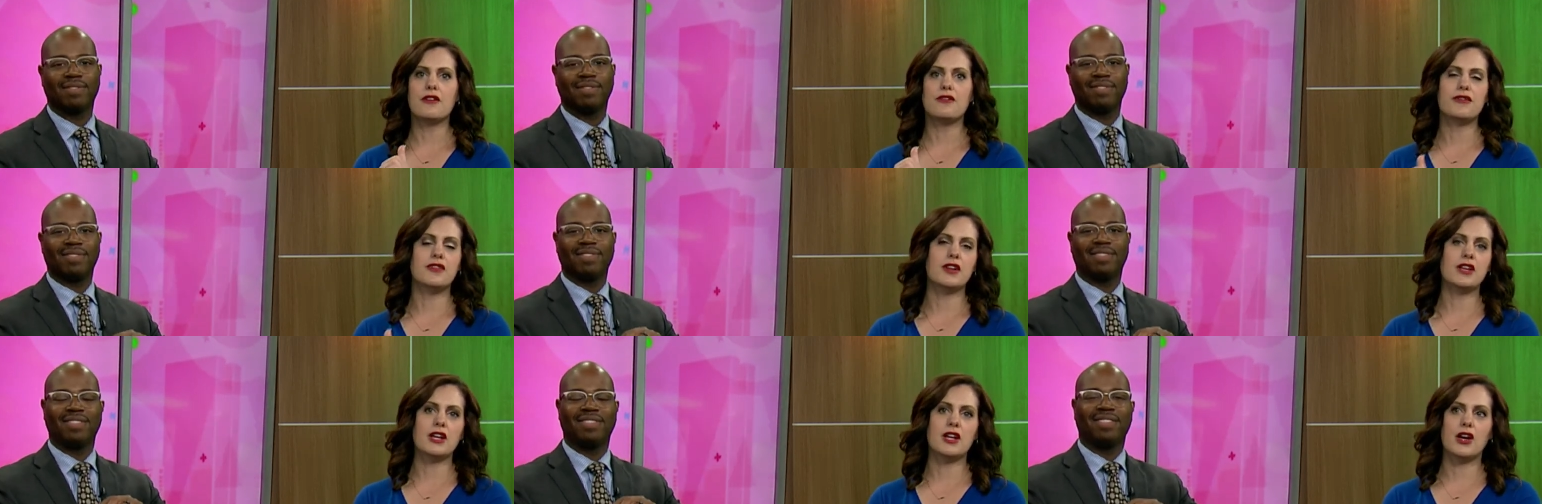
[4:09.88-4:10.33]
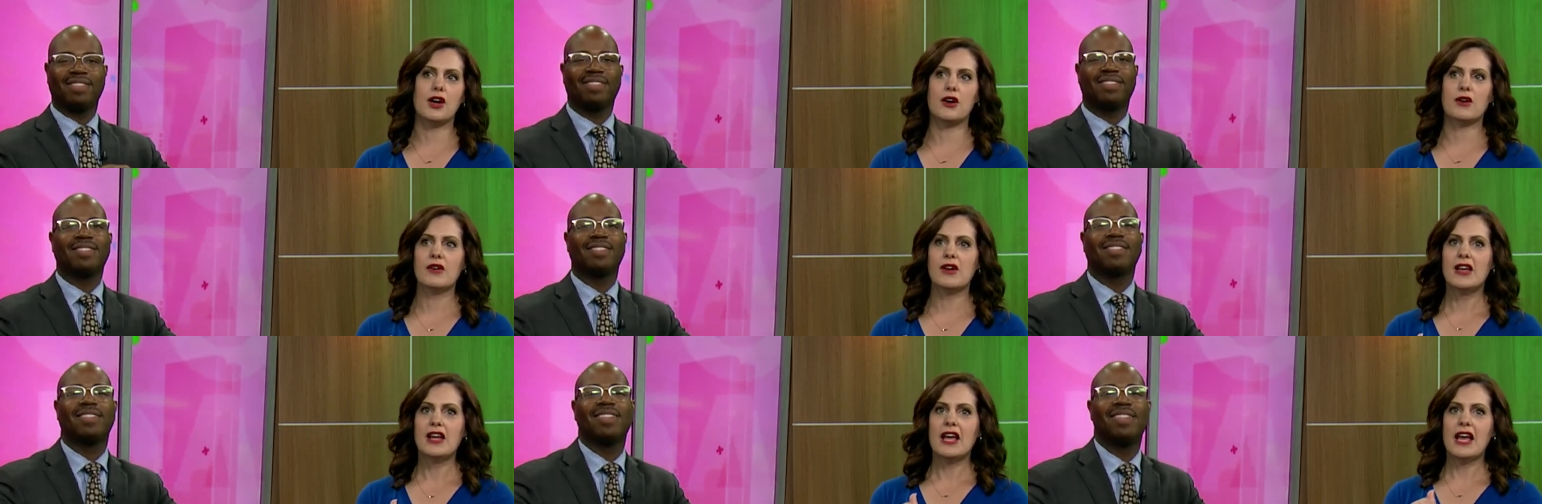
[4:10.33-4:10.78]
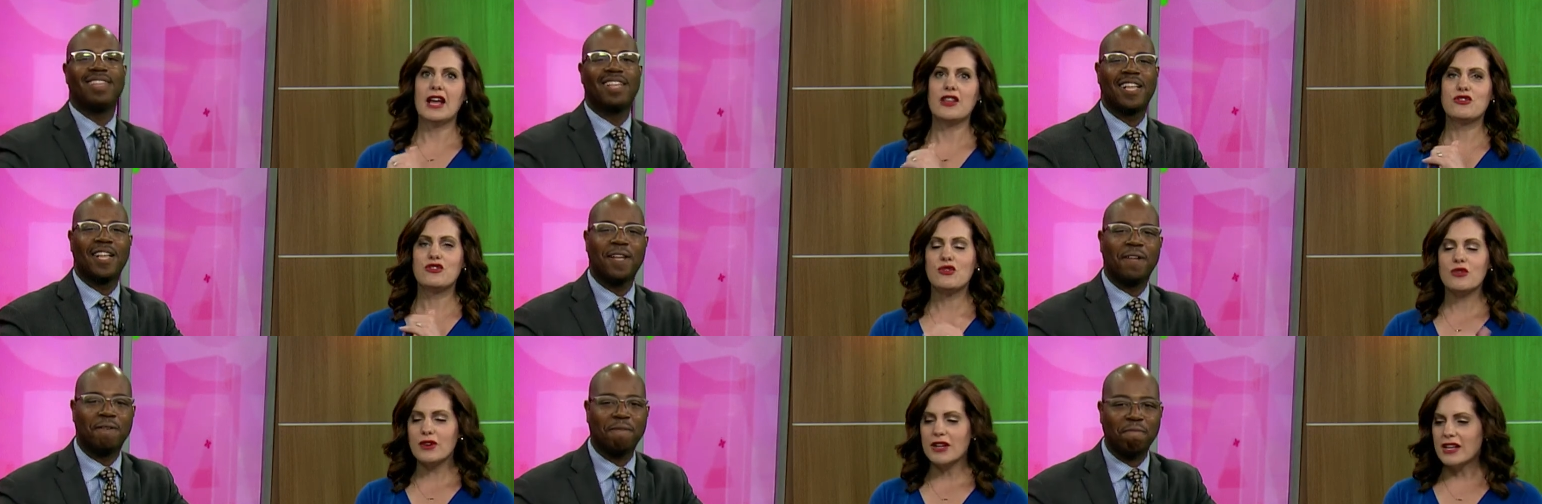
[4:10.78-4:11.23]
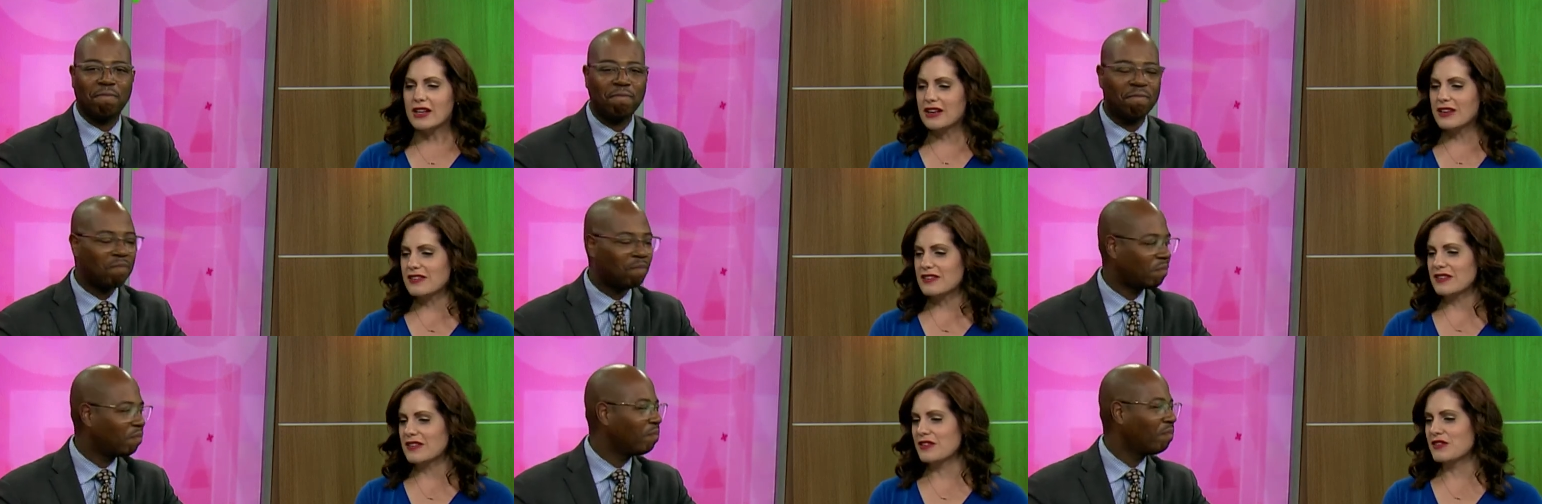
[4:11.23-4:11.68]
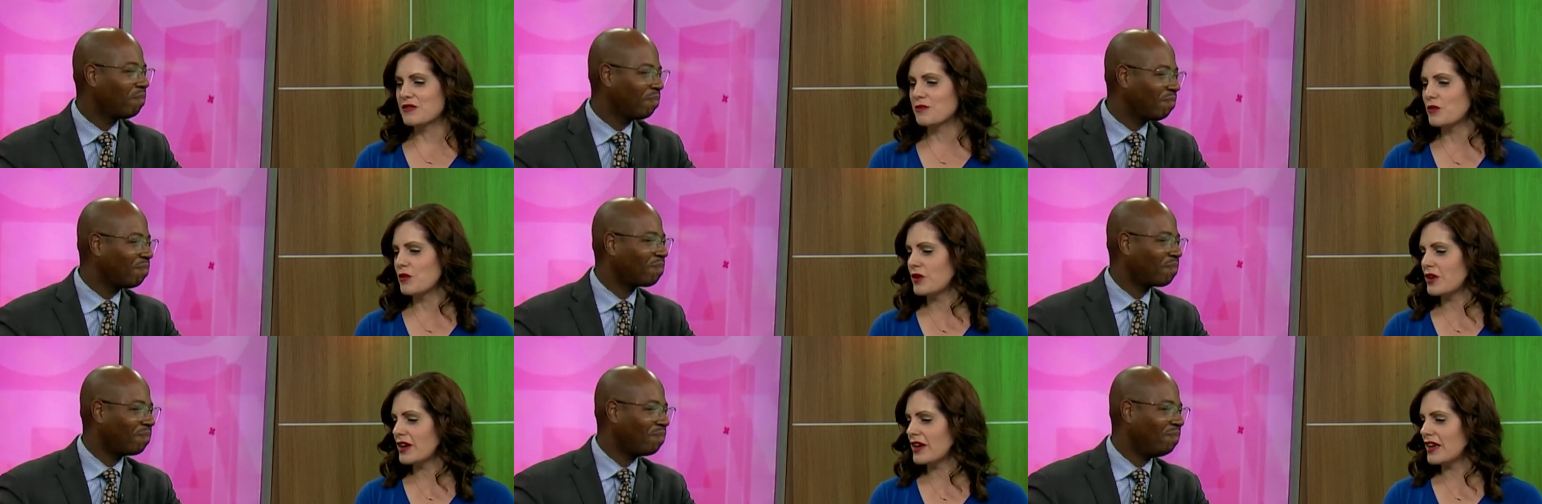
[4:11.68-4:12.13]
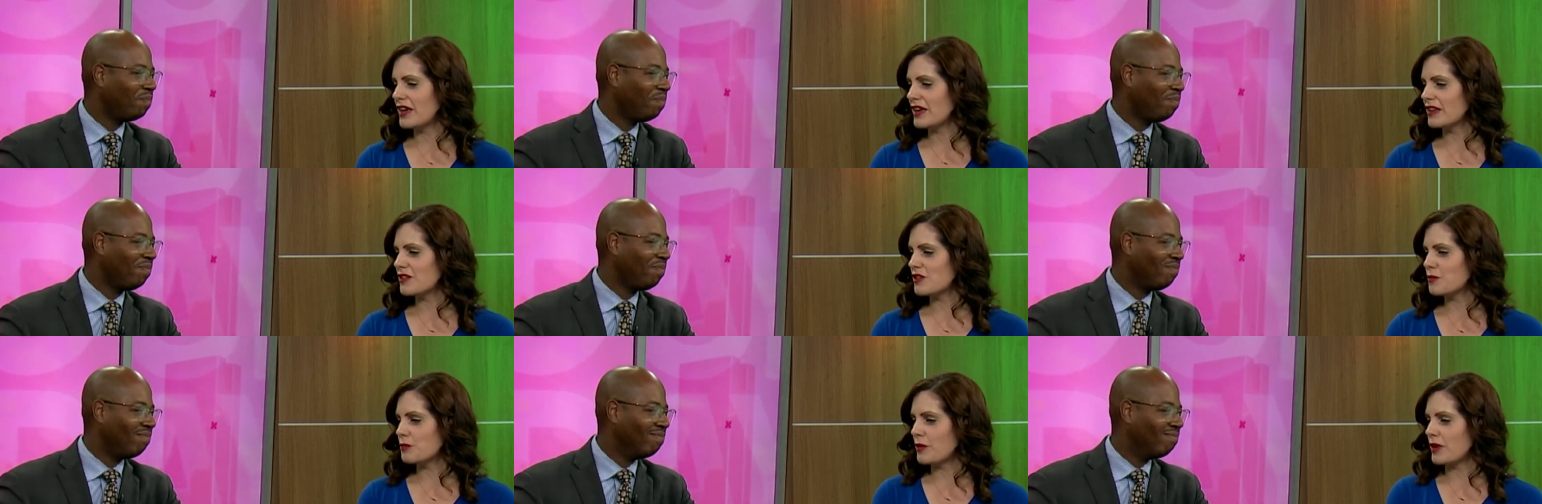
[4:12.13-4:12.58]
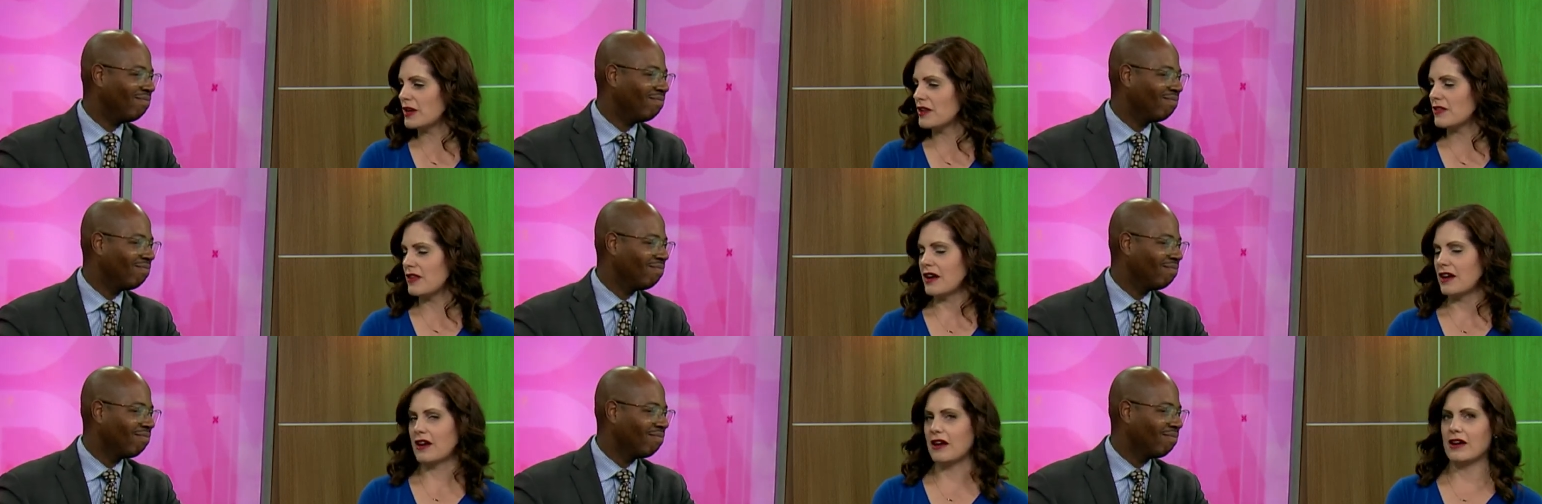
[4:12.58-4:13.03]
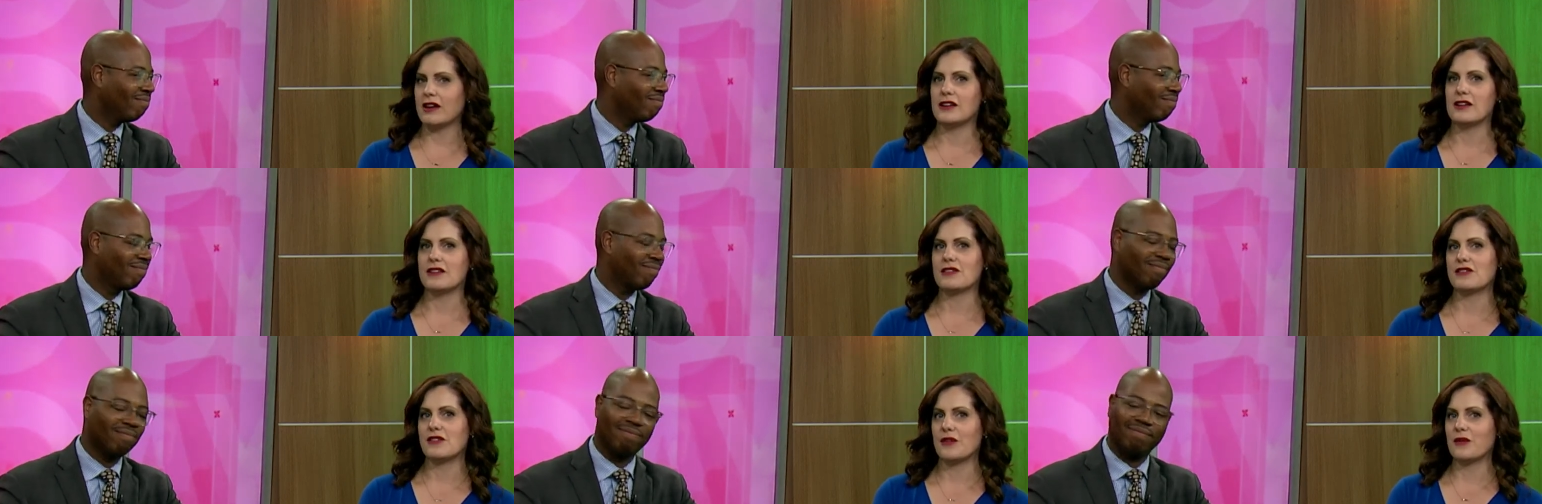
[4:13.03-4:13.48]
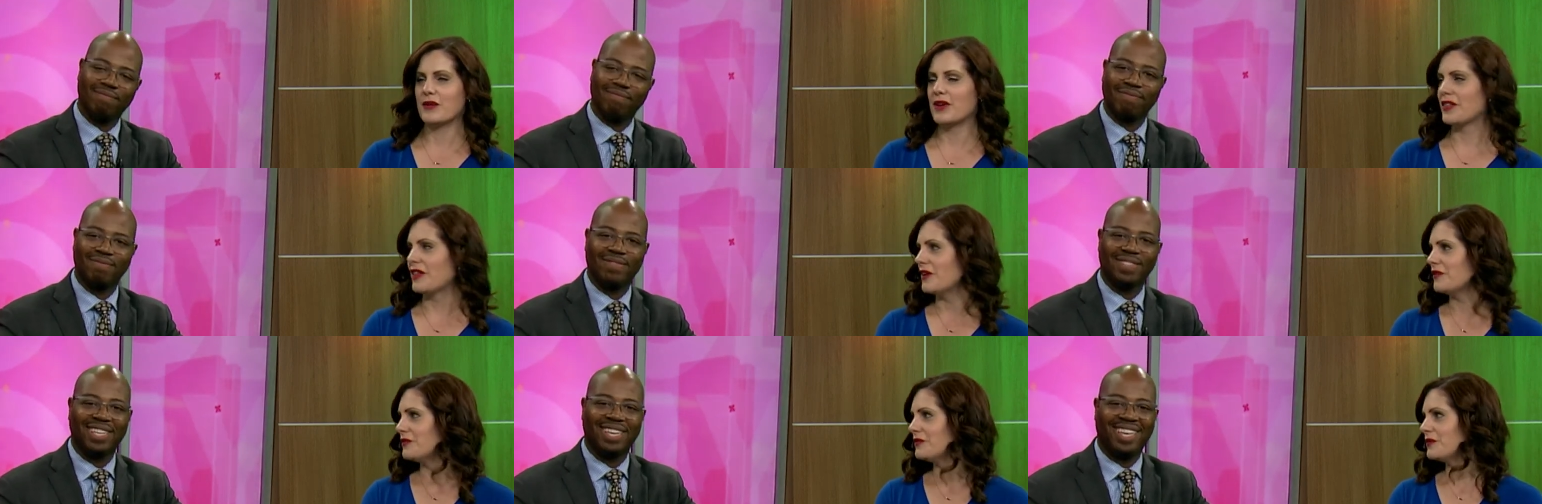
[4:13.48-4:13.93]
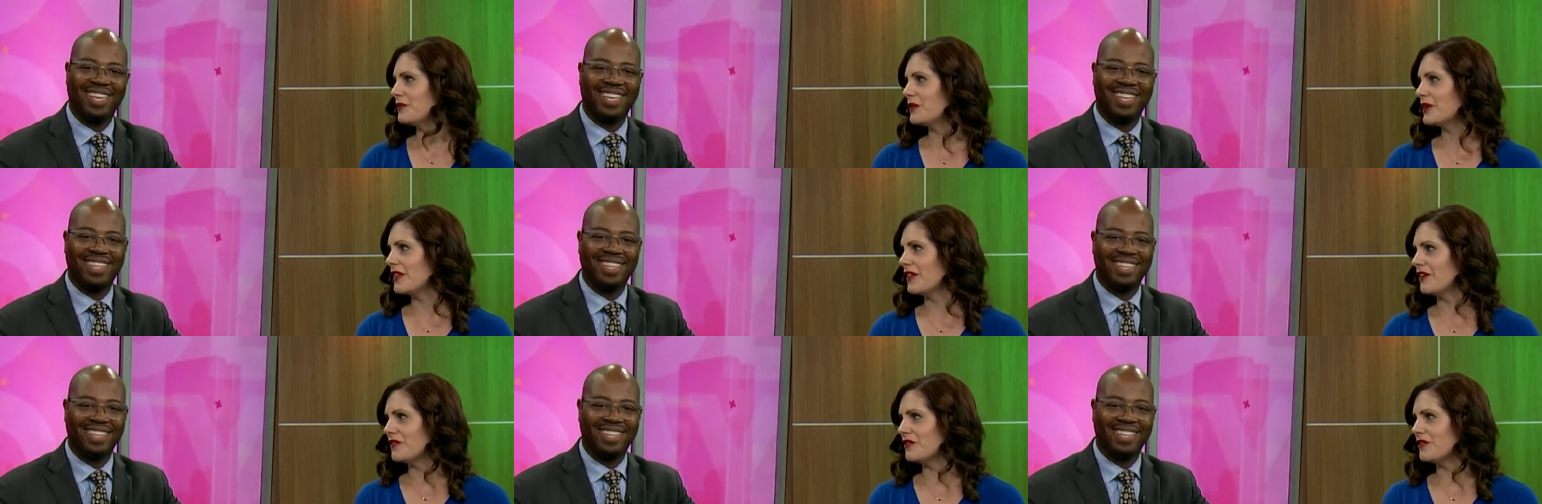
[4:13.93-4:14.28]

Speaker 1: that video and joining us this morning and spreading that kindness. So we love, we